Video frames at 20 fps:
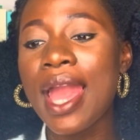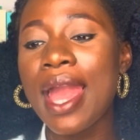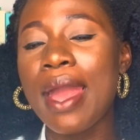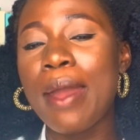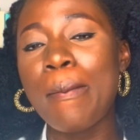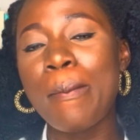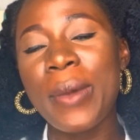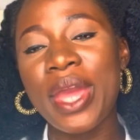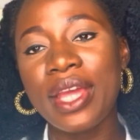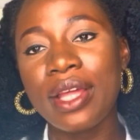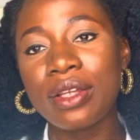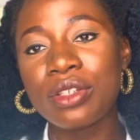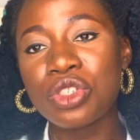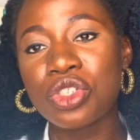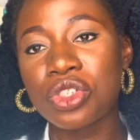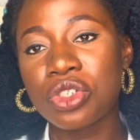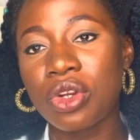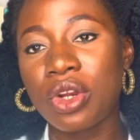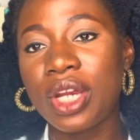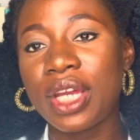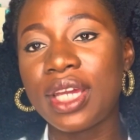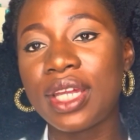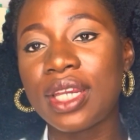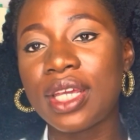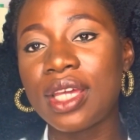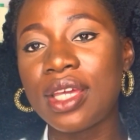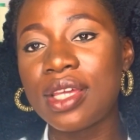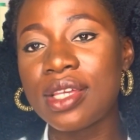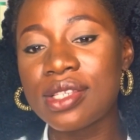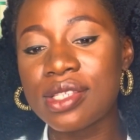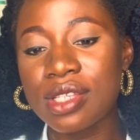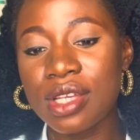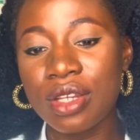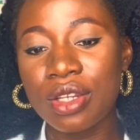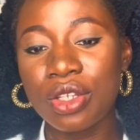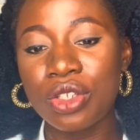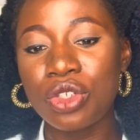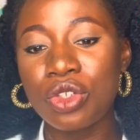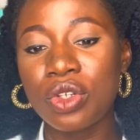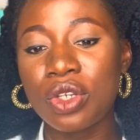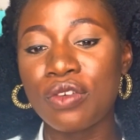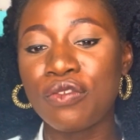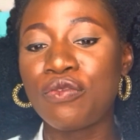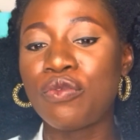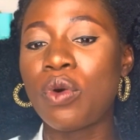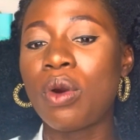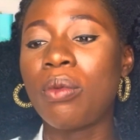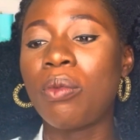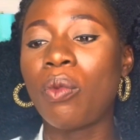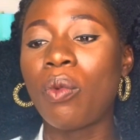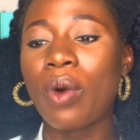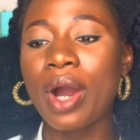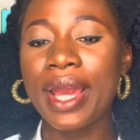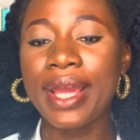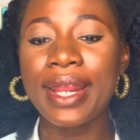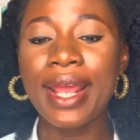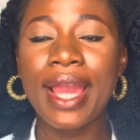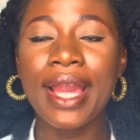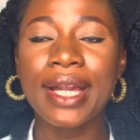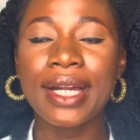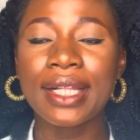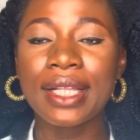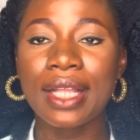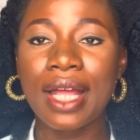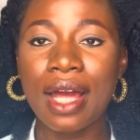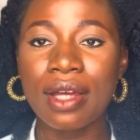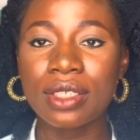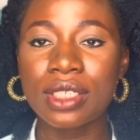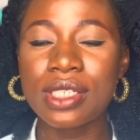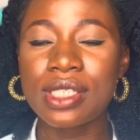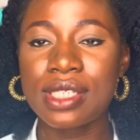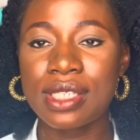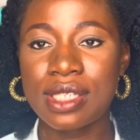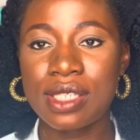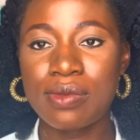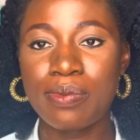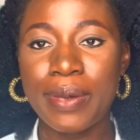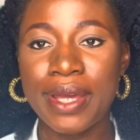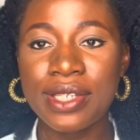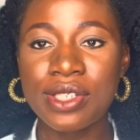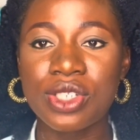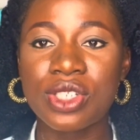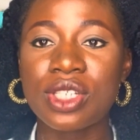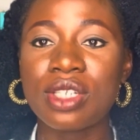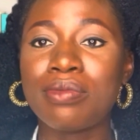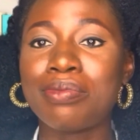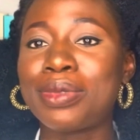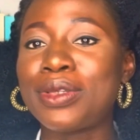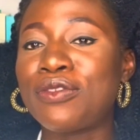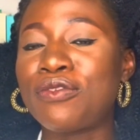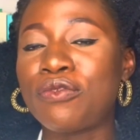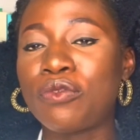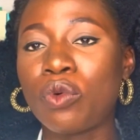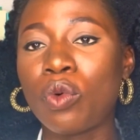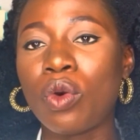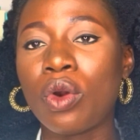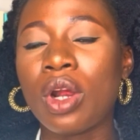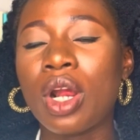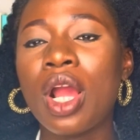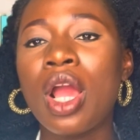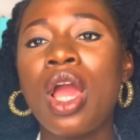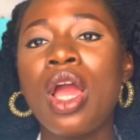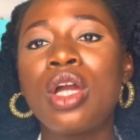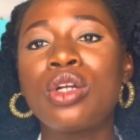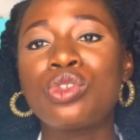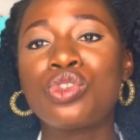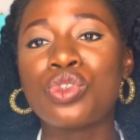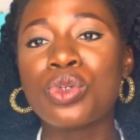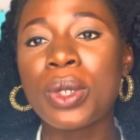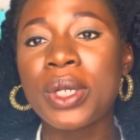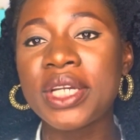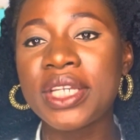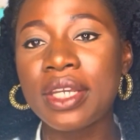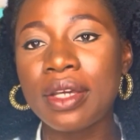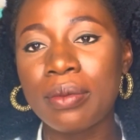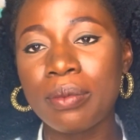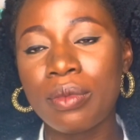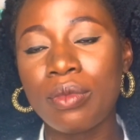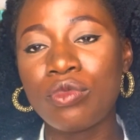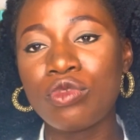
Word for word: and making sure it is in a uniform white and cloudy suspension before drawing up,